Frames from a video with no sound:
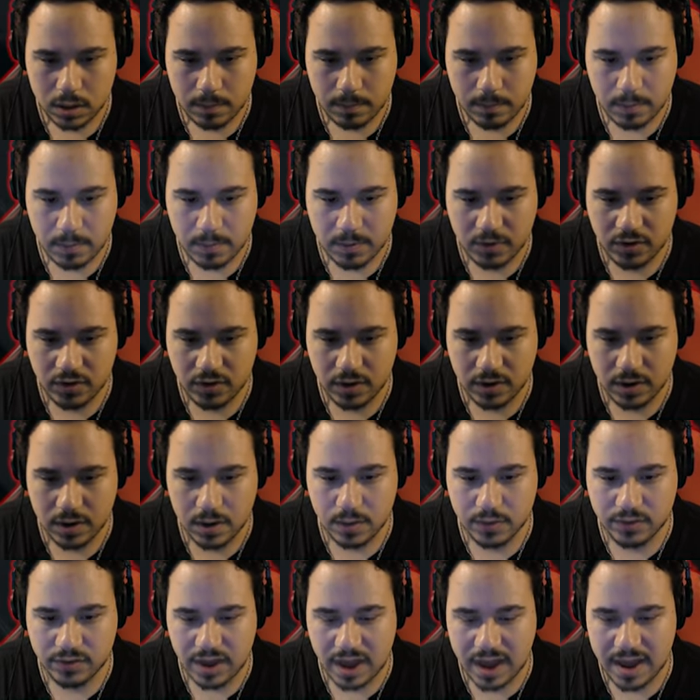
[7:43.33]
Maybe she
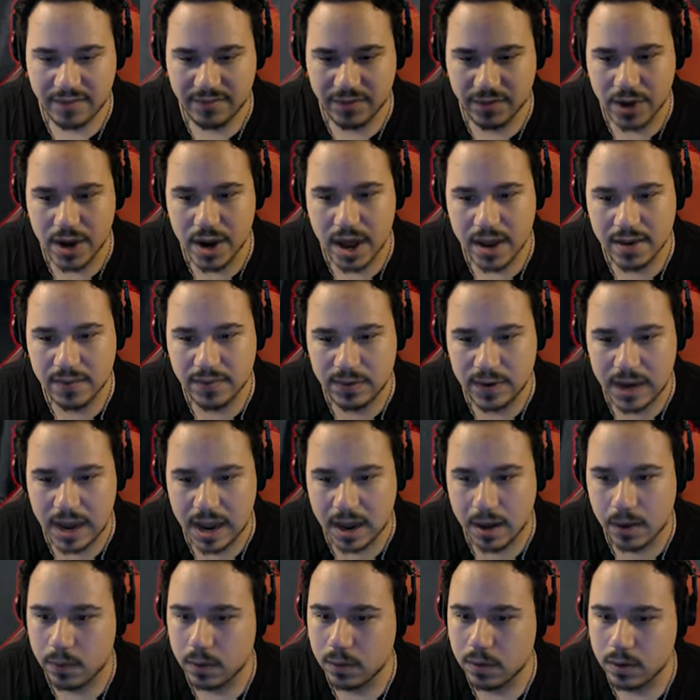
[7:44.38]
knows I have the knife
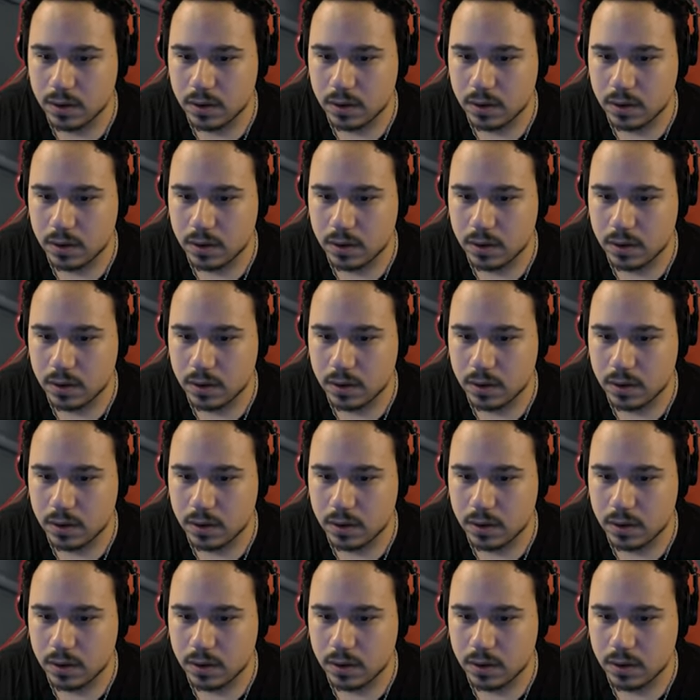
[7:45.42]
now?